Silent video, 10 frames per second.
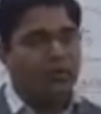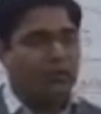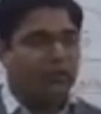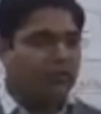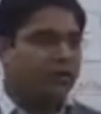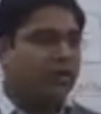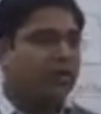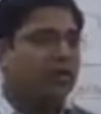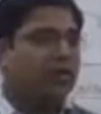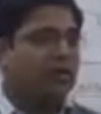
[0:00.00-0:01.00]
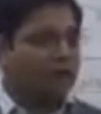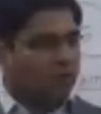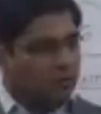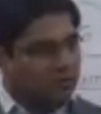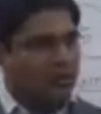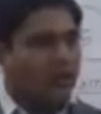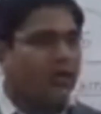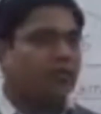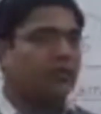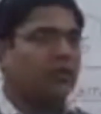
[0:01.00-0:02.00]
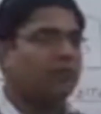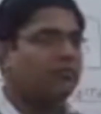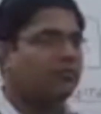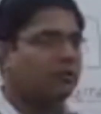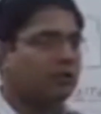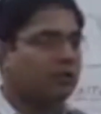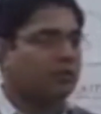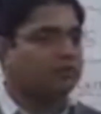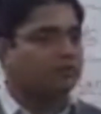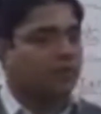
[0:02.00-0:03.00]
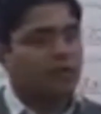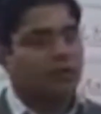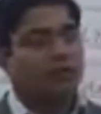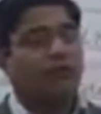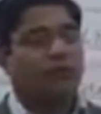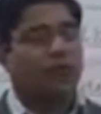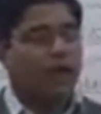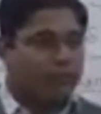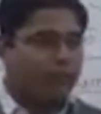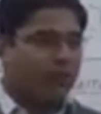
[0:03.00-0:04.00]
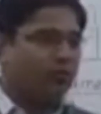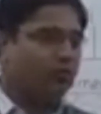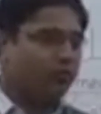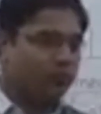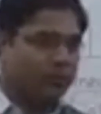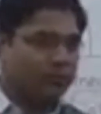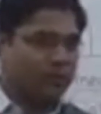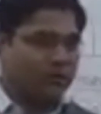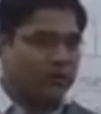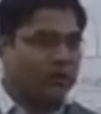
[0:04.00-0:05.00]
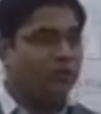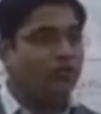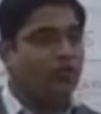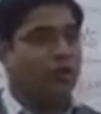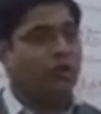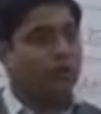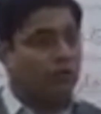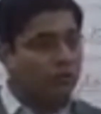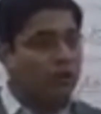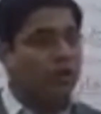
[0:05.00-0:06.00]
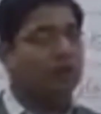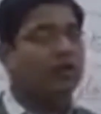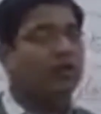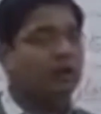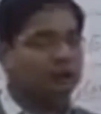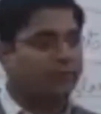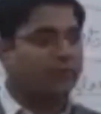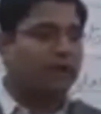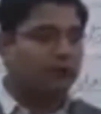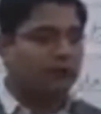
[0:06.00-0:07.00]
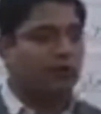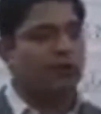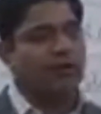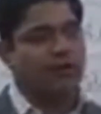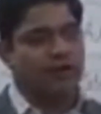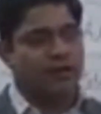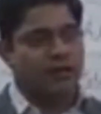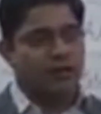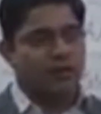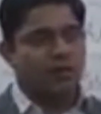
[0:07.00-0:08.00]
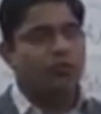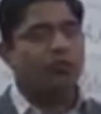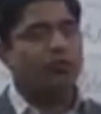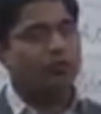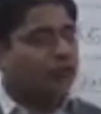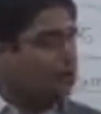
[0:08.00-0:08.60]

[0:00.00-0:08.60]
it means that they, uh, the state has come for the uh, for the happiness of human beings. It is not there to take the life. Life was already there. So